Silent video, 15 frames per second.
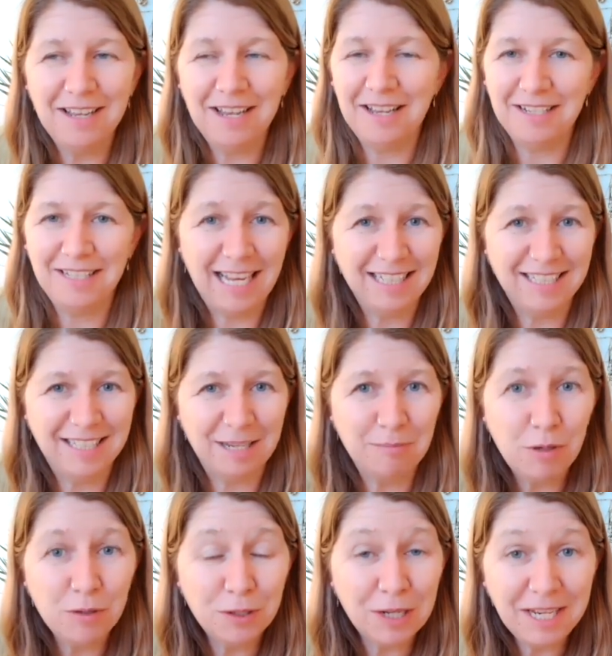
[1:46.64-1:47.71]
testing
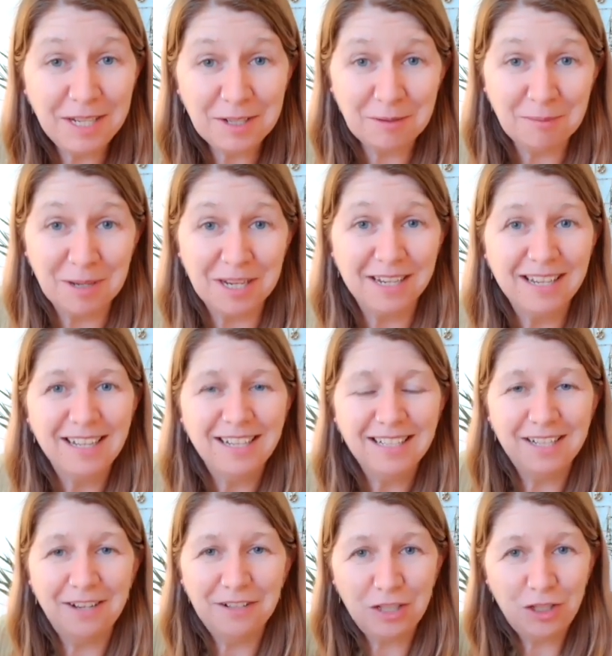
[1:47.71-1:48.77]
musical instrument.
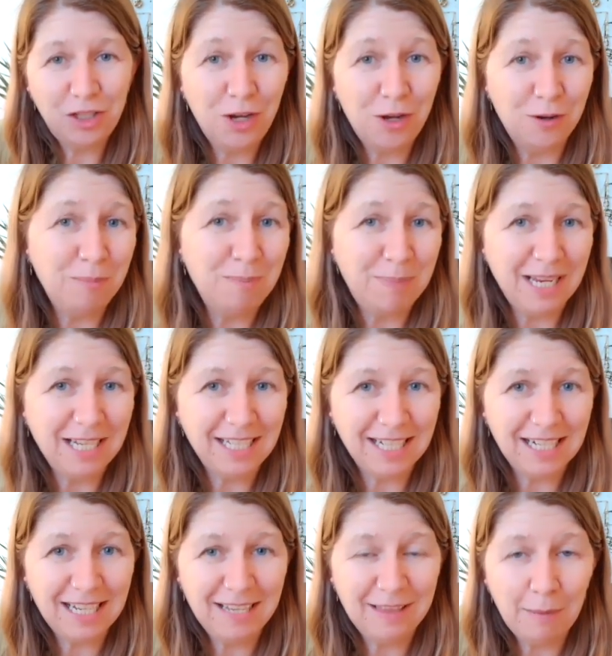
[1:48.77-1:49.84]
So it's a tube
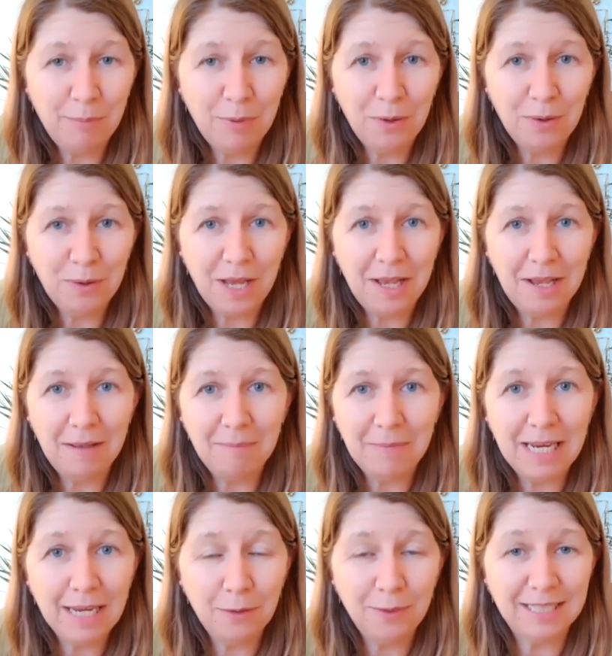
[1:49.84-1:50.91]
basically, and they put
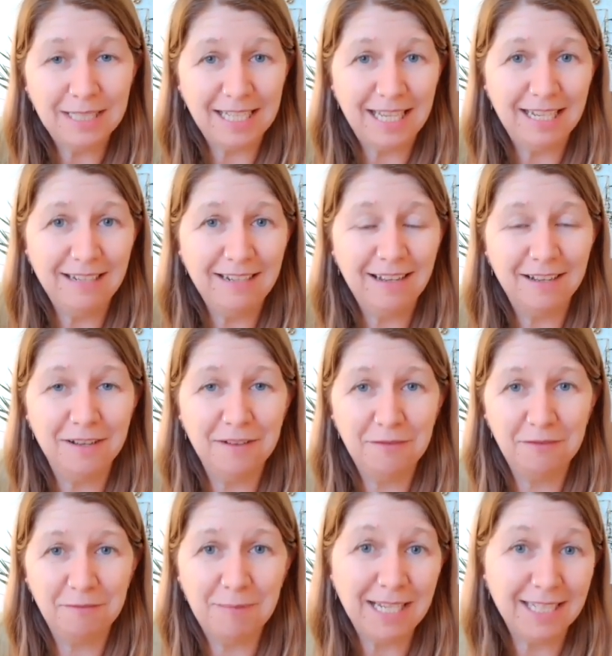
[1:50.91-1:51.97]
liquids in
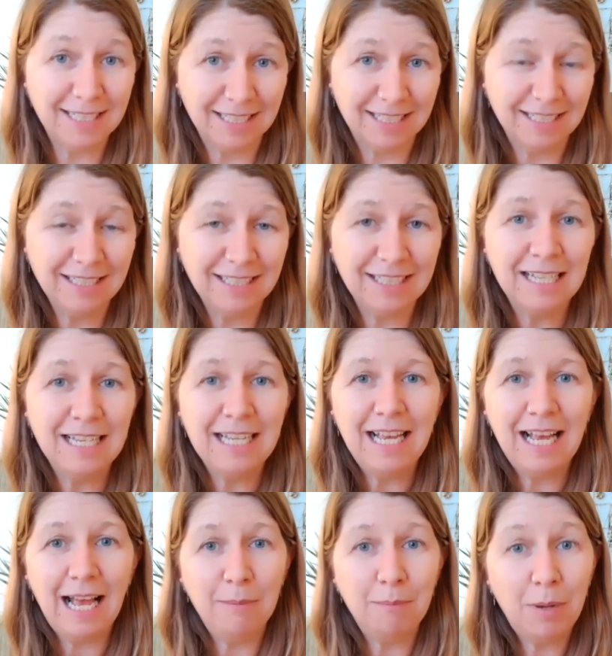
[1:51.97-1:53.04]
of medicines,
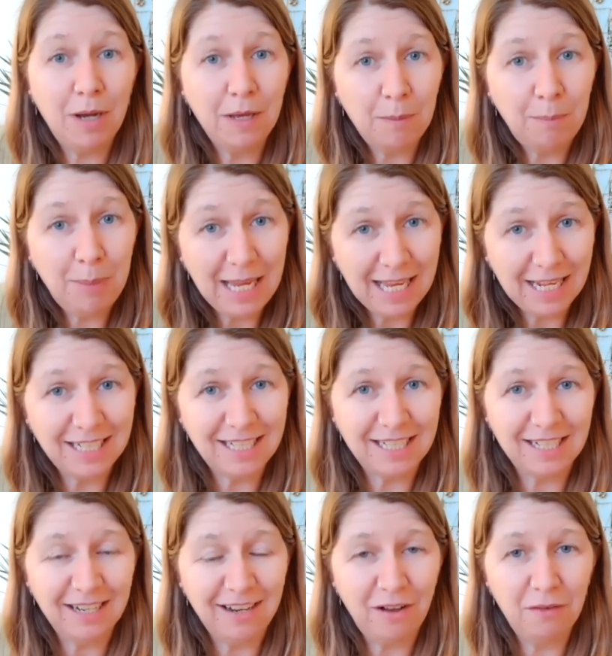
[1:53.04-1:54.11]
and by the
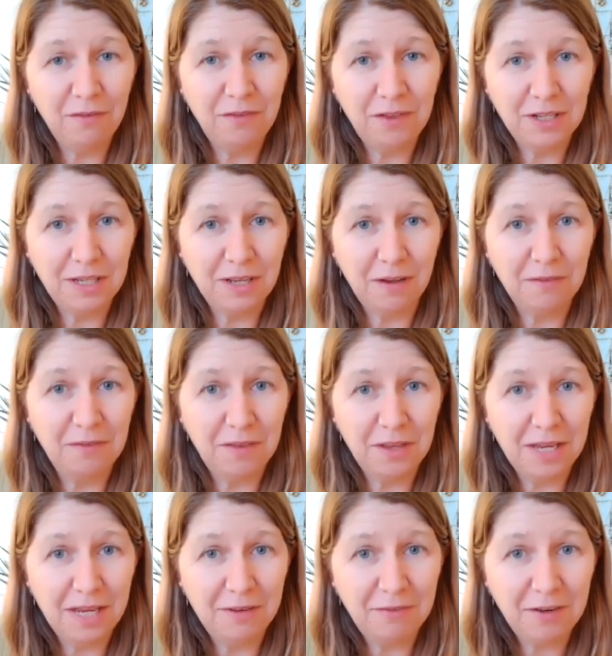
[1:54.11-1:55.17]
pitch of
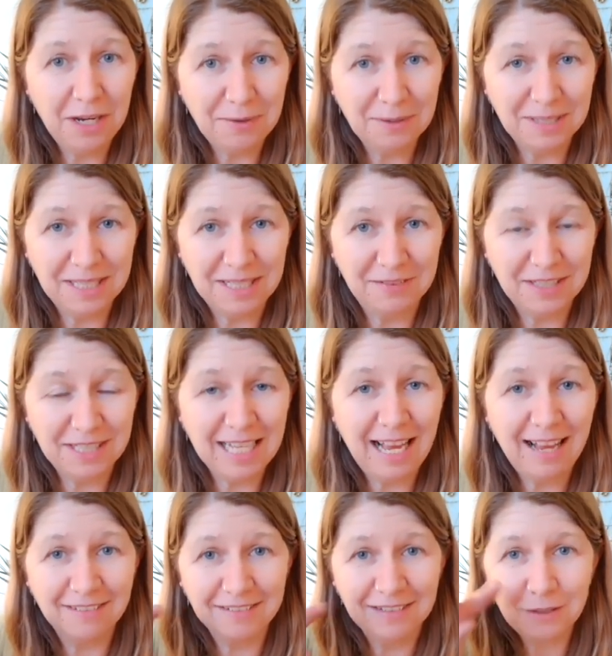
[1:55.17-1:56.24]
the frequency of the
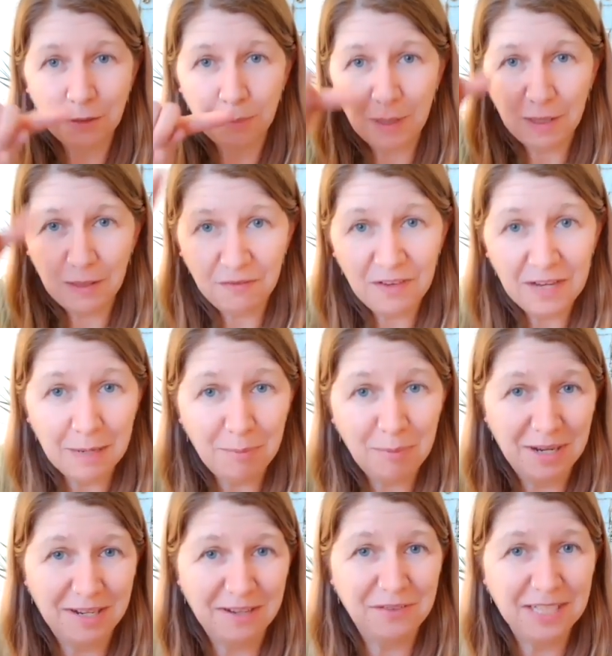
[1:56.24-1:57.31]
sound, or by the
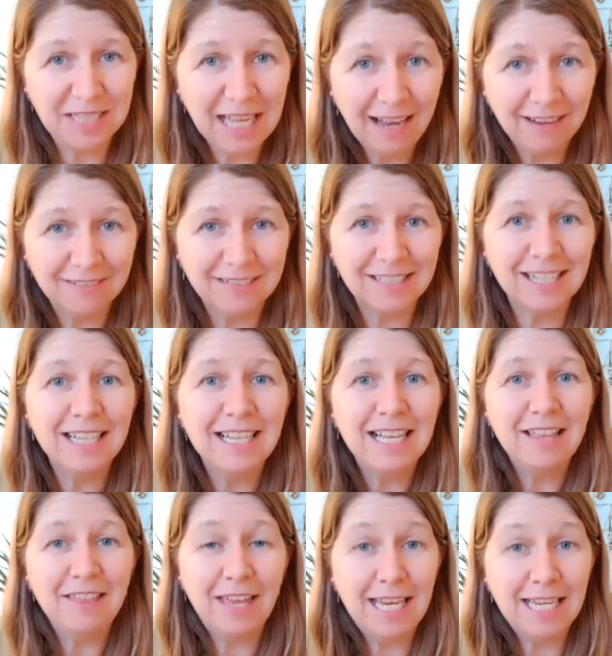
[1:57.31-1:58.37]
fingerprint of the sound,
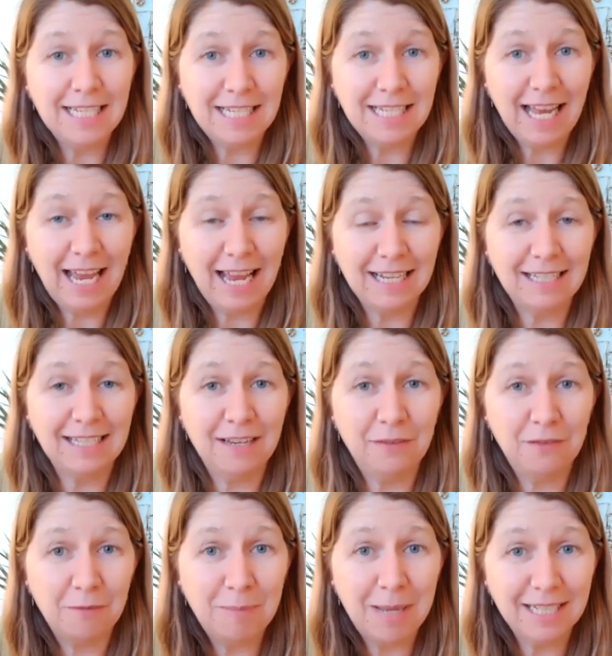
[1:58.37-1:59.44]
they can detect
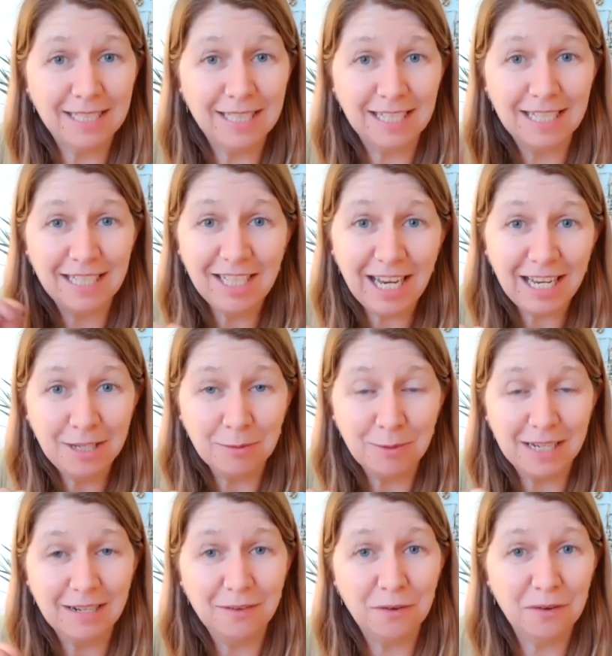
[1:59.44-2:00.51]
if a medicine is
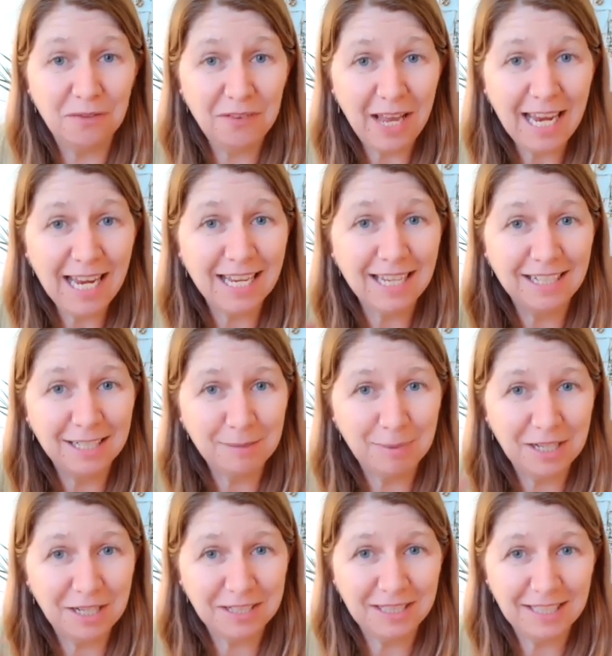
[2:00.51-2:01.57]
genuine or fake, just
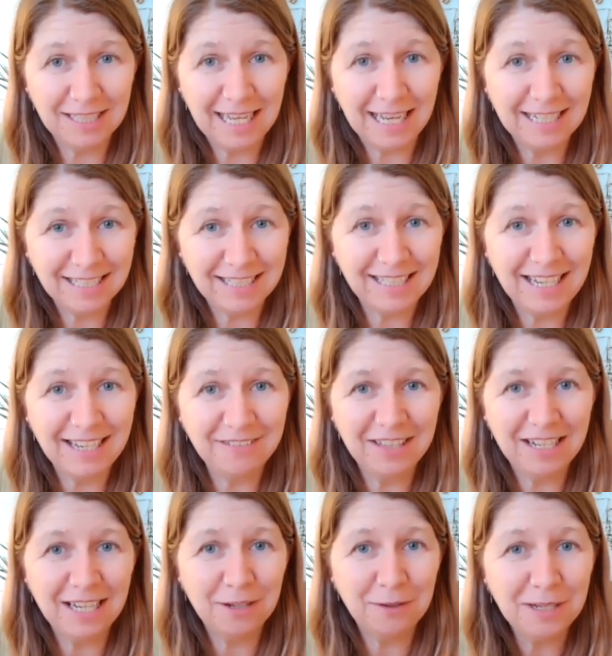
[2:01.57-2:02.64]
because the density of
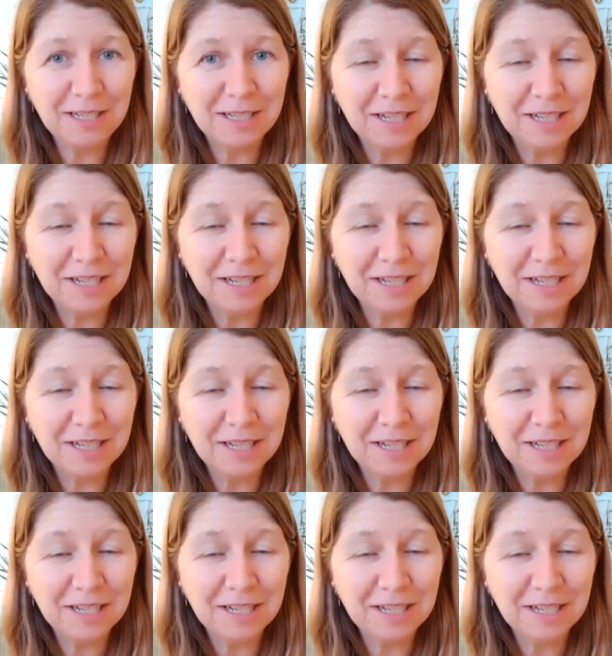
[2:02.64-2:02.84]
the liquid